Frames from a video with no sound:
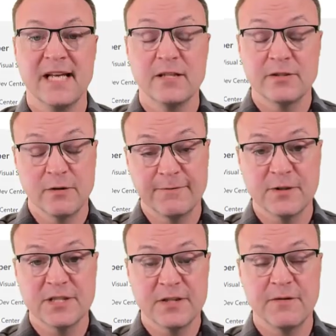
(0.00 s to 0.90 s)
So
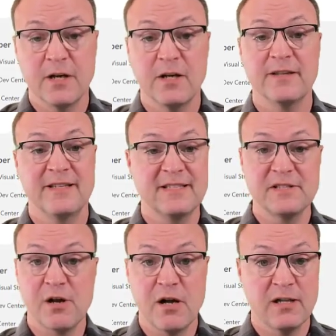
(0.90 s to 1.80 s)
first of all, this is
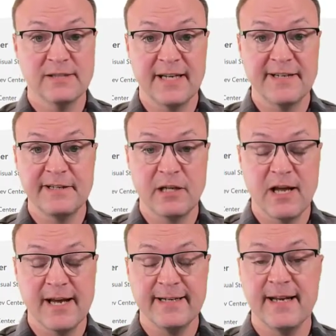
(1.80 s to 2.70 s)
all done
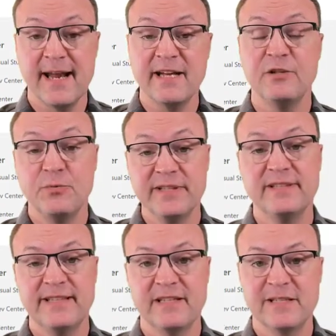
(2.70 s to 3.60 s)
online and you will
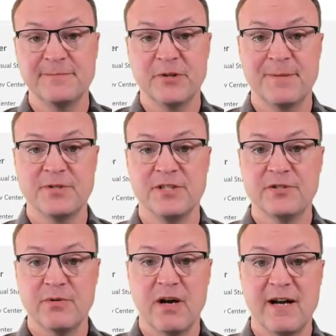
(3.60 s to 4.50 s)
need a subscription
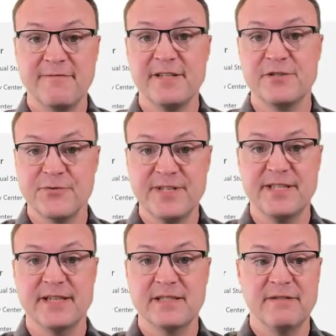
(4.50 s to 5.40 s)
to Office three
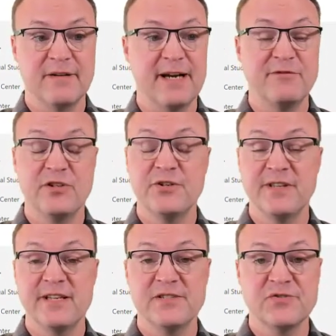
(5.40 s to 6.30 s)
sixty-five to do
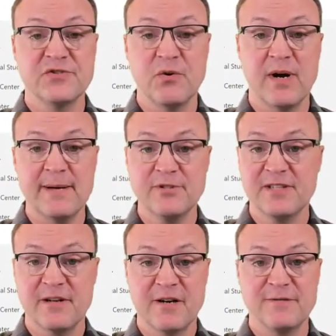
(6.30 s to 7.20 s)
this. So I'm just
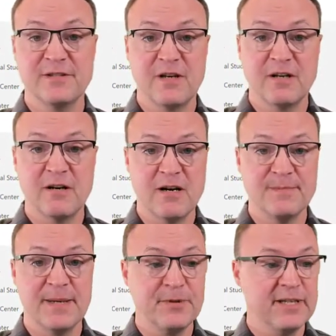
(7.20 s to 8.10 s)
at office dot com.
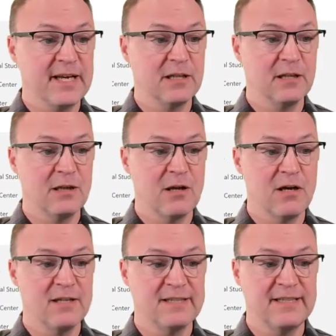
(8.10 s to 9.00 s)
I'm going to get
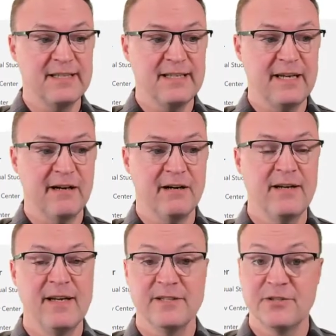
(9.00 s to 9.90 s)
logged in here
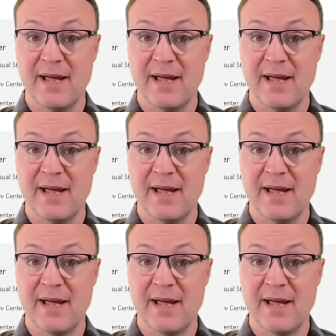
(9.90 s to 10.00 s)
to